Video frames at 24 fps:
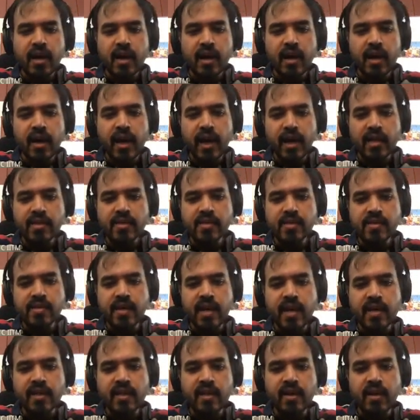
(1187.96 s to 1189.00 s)
x is
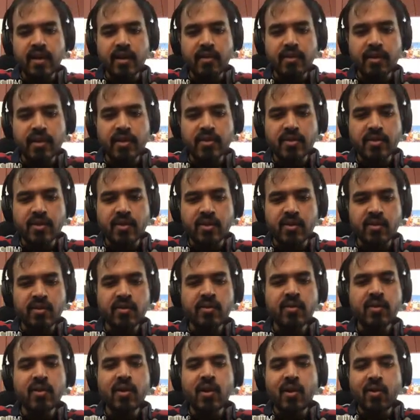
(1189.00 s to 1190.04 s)
greater than or equal to 0,
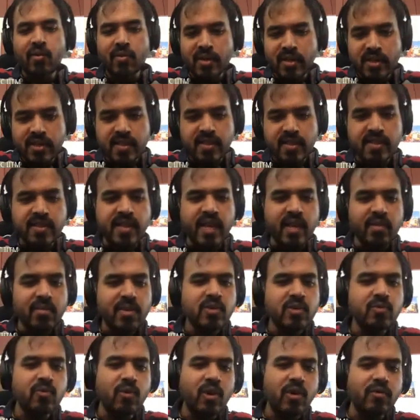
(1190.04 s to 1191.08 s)
which is the same
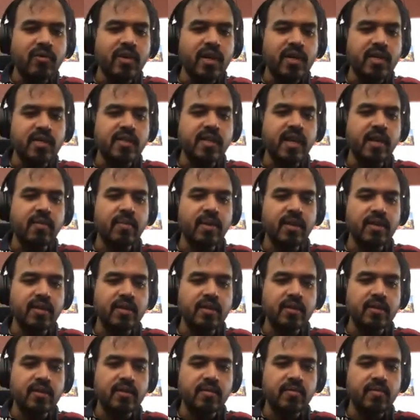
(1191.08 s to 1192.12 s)
as what we are describing
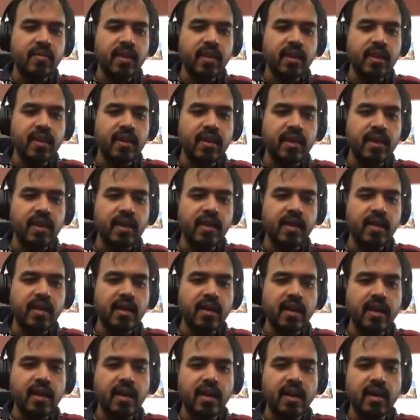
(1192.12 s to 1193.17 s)
here, right?
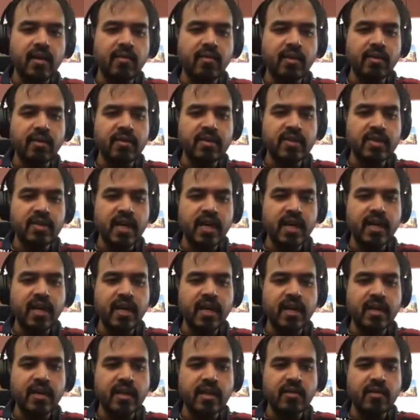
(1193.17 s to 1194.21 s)
When we
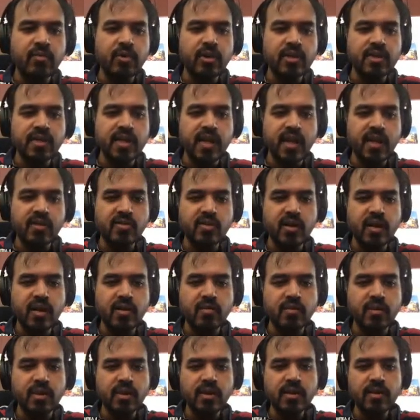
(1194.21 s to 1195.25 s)
say the input is a natural
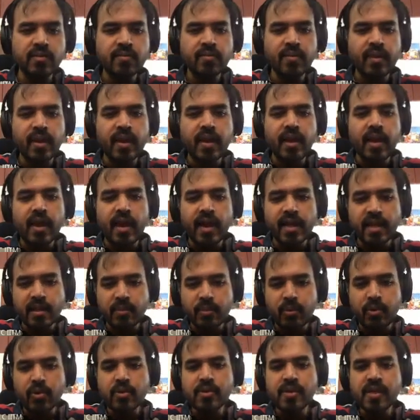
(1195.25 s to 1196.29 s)
number, and the
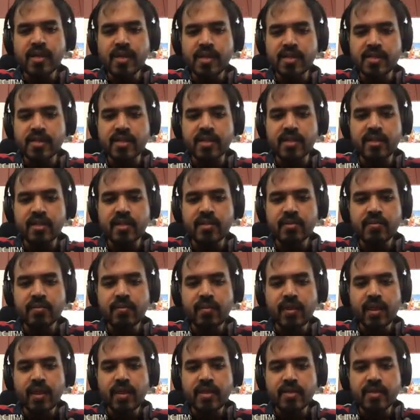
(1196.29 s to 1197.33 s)
post condition
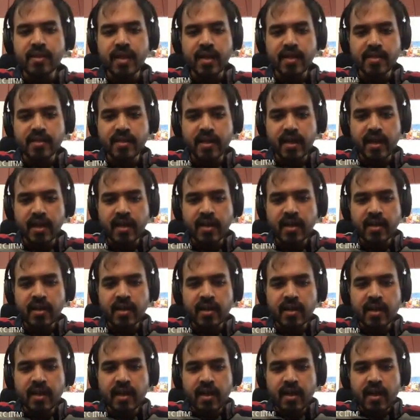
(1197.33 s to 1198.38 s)
says that
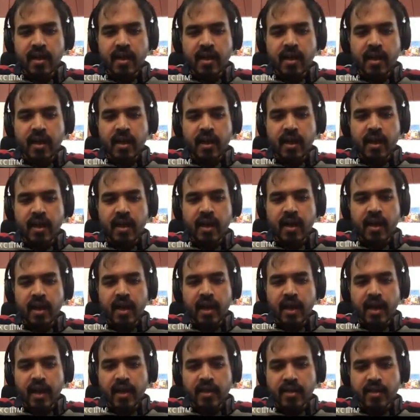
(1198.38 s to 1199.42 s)

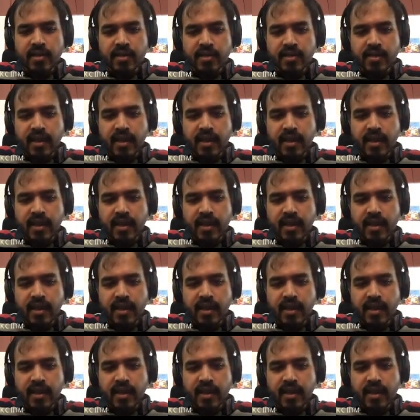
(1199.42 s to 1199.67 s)
this is